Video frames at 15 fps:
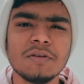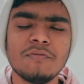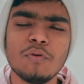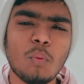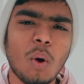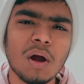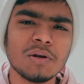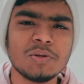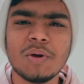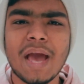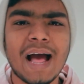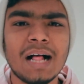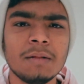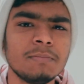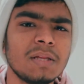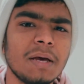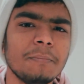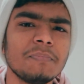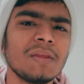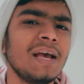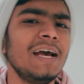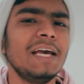If you want to help
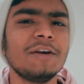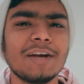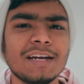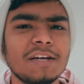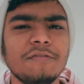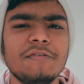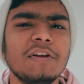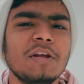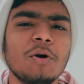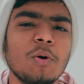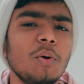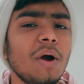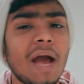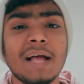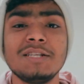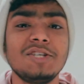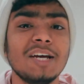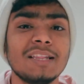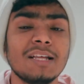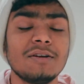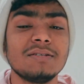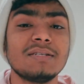them, you can definitely go and
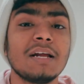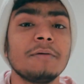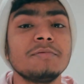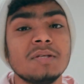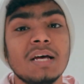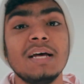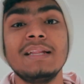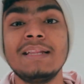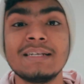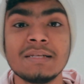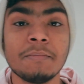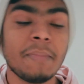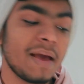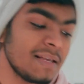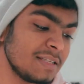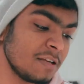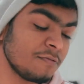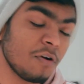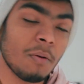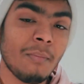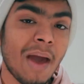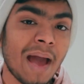check their stuffs. That's amazing
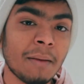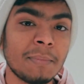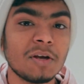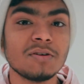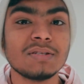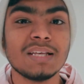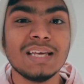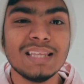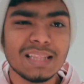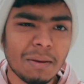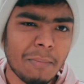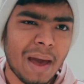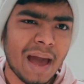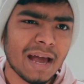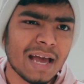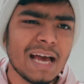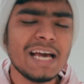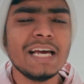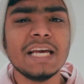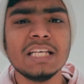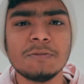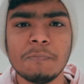for Mac, because in the Mac,
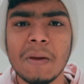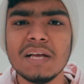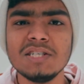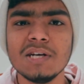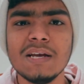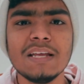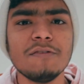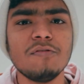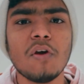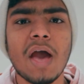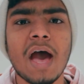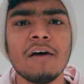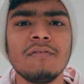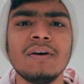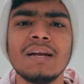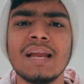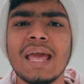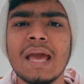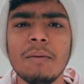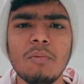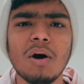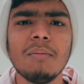especially if you have an
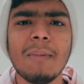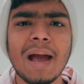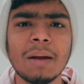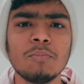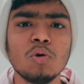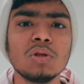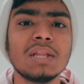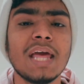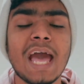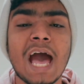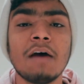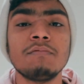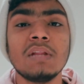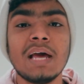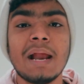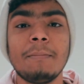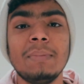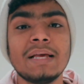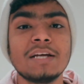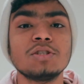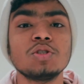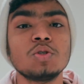M1 MacBook, they have their
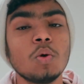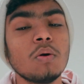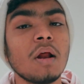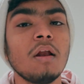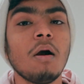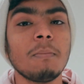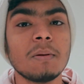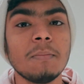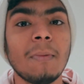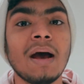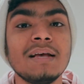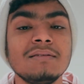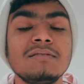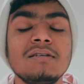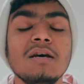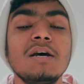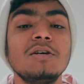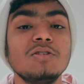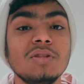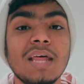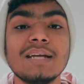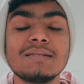application totally optimized.
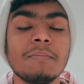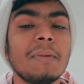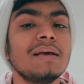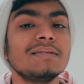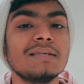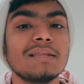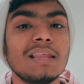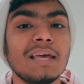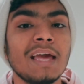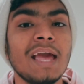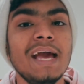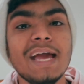So that's amazing thing.